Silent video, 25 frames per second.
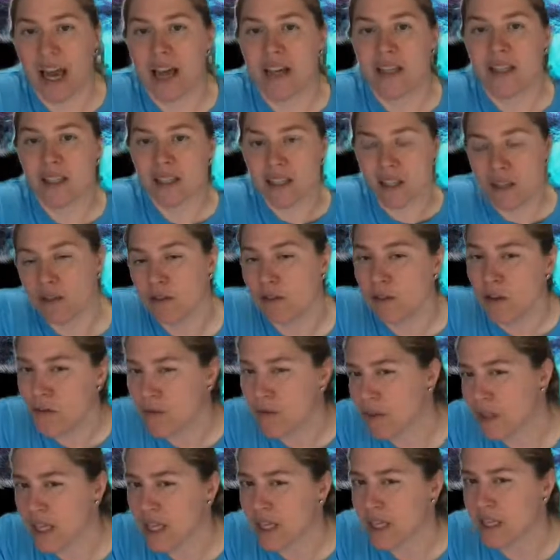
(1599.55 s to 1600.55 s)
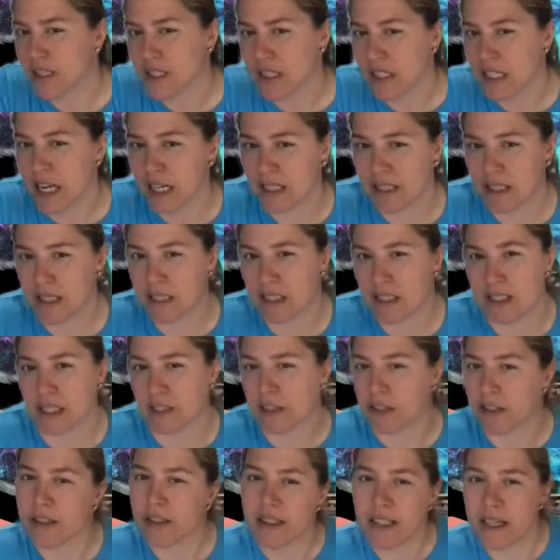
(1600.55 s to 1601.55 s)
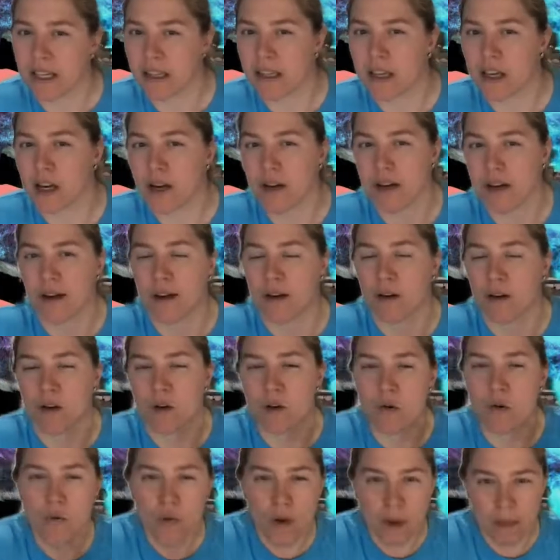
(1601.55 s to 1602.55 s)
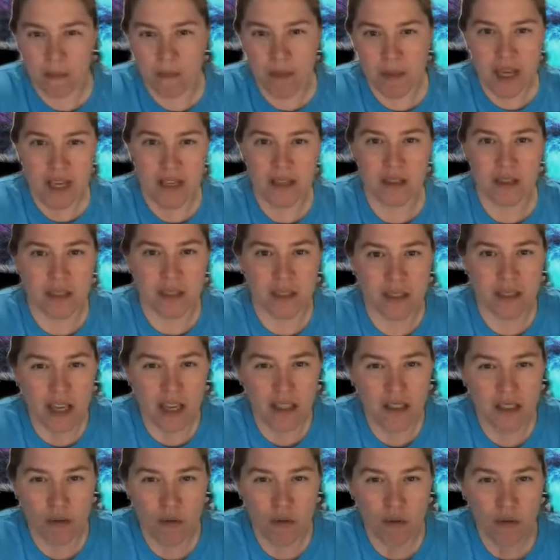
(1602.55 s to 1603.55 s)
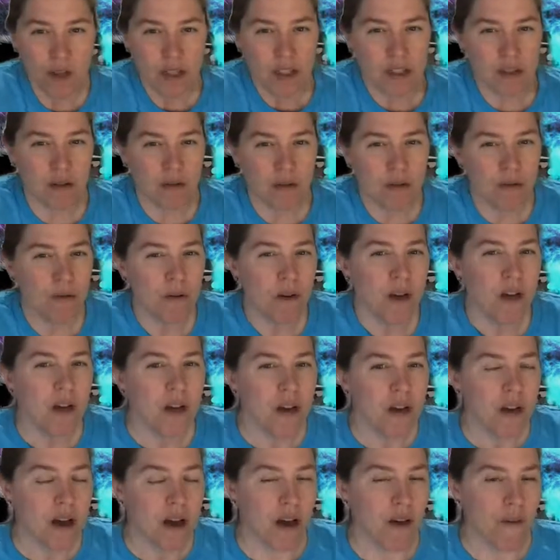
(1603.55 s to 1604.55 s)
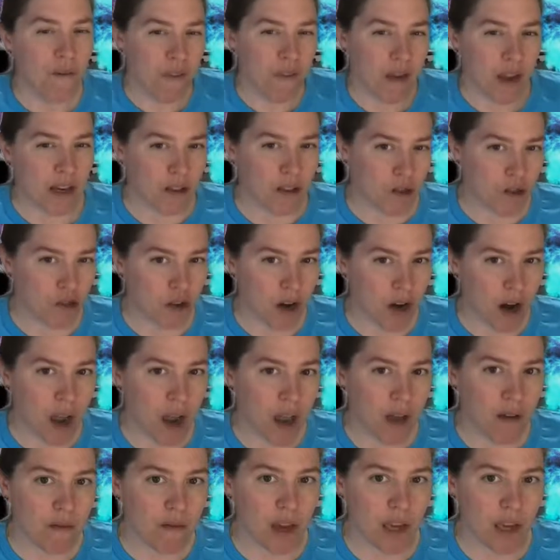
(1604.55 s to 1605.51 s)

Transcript: I still don't think it's necessarily the equipment that's going to affect drive.